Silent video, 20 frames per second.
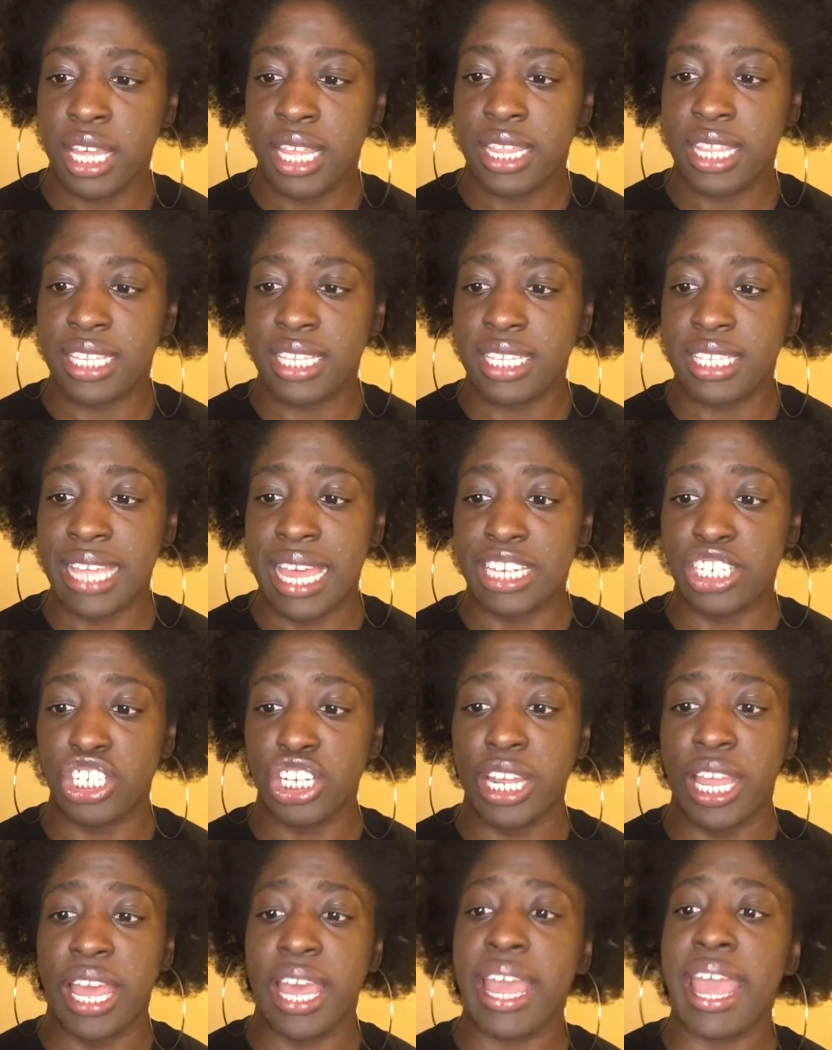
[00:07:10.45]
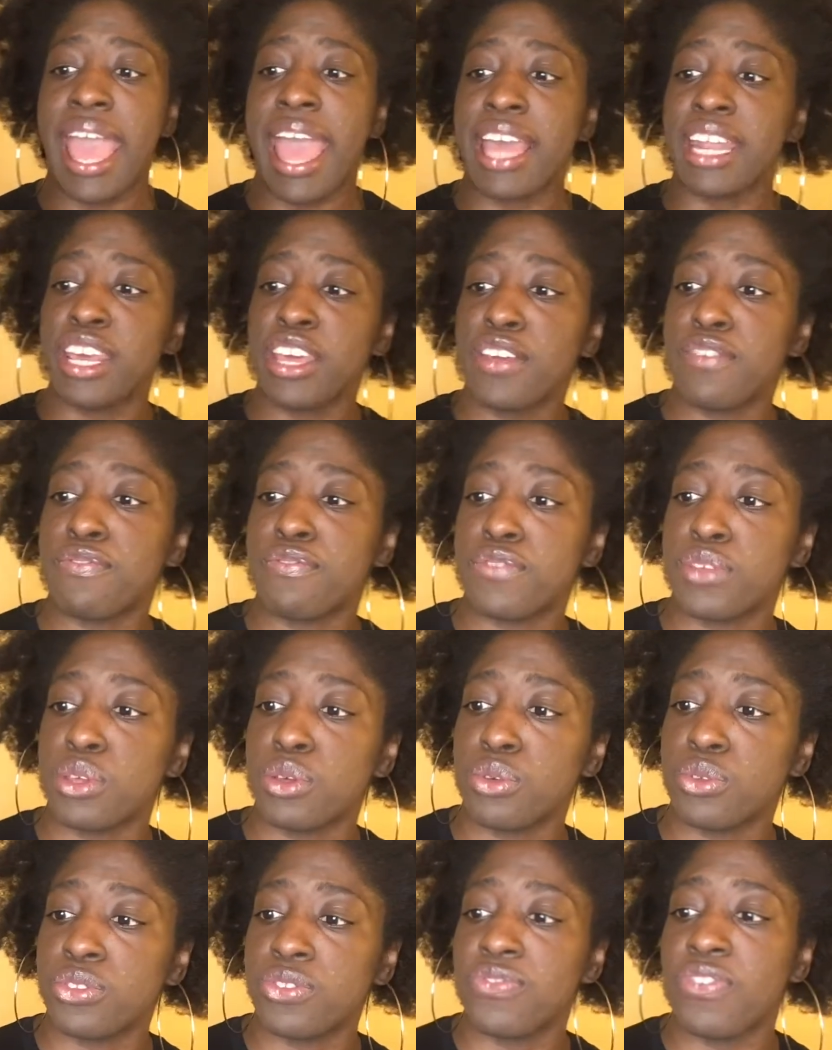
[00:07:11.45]
This is actually a henna
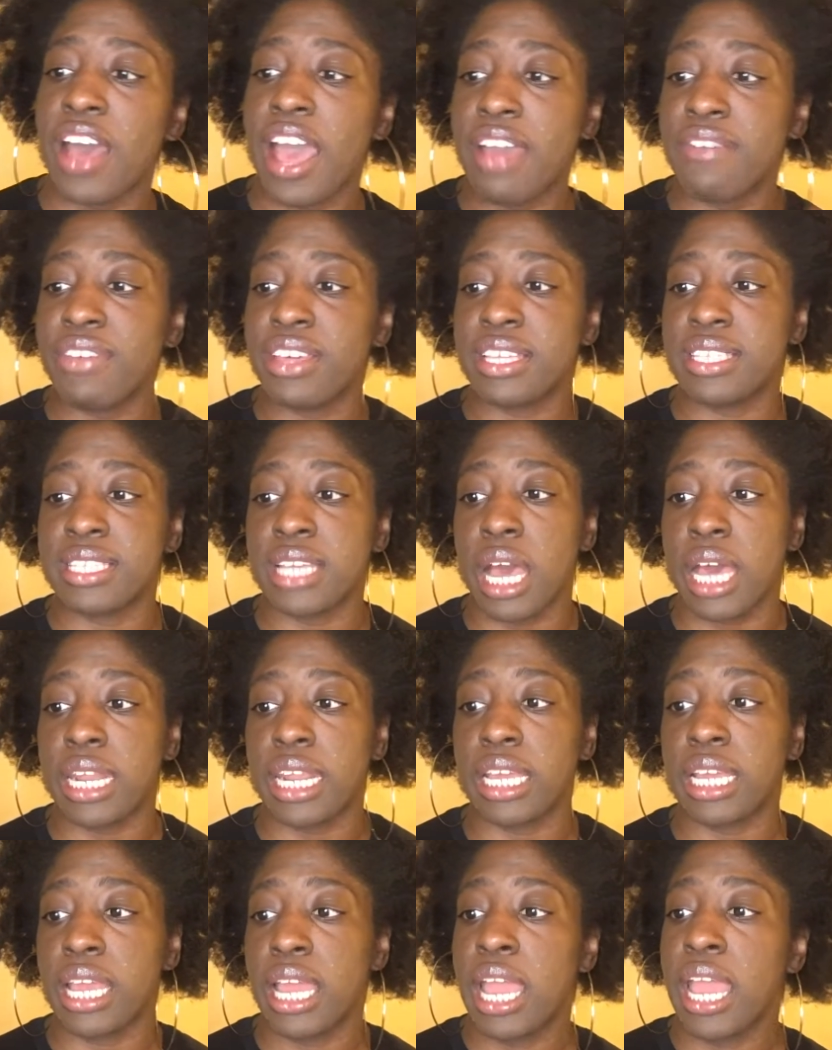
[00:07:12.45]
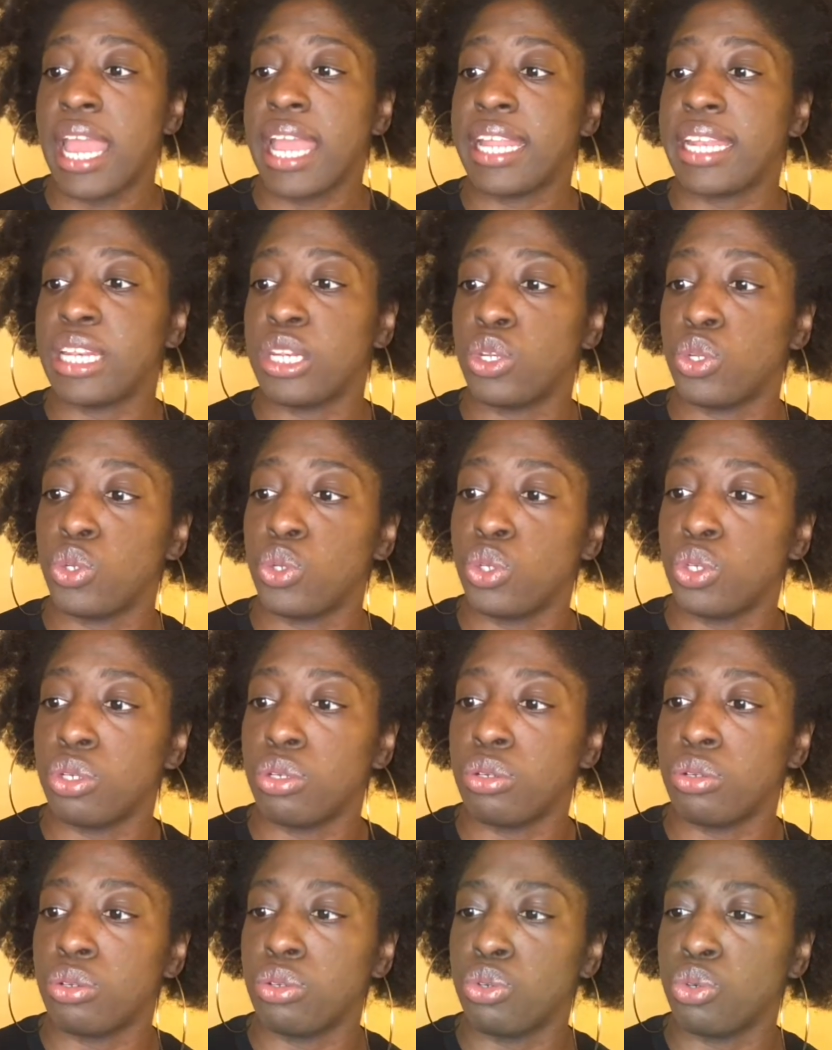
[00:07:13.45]
infused 5 exotic
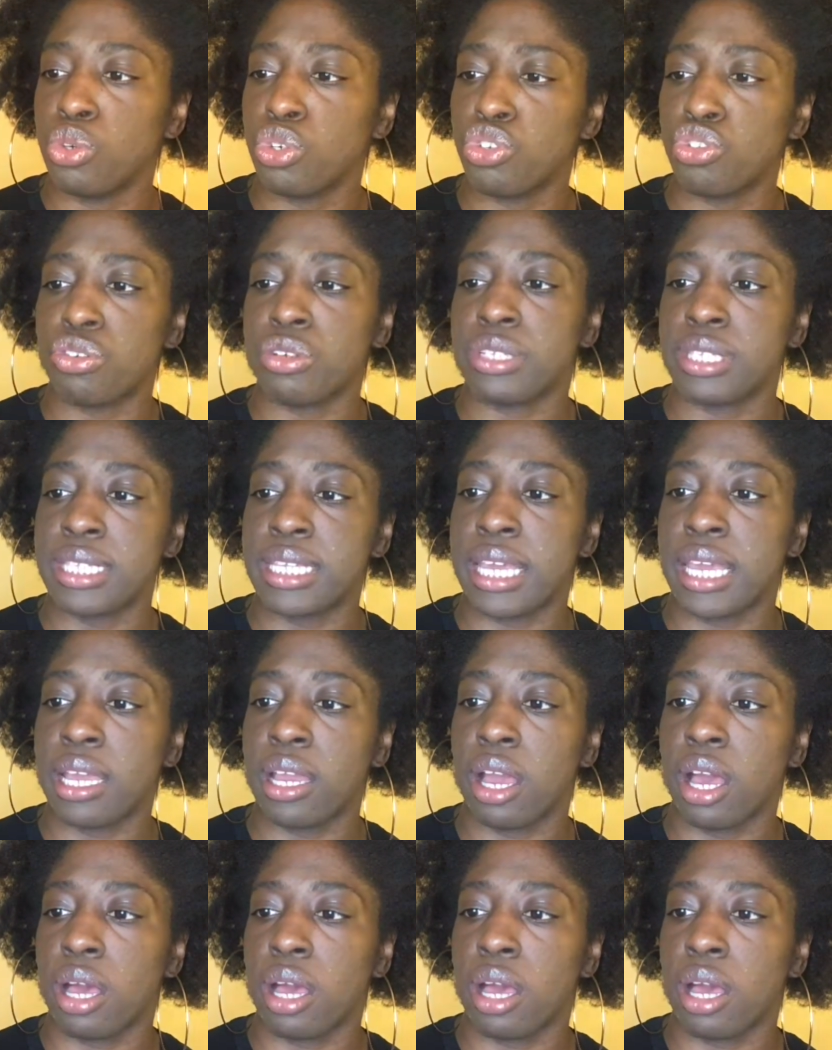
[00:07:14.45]
nutricing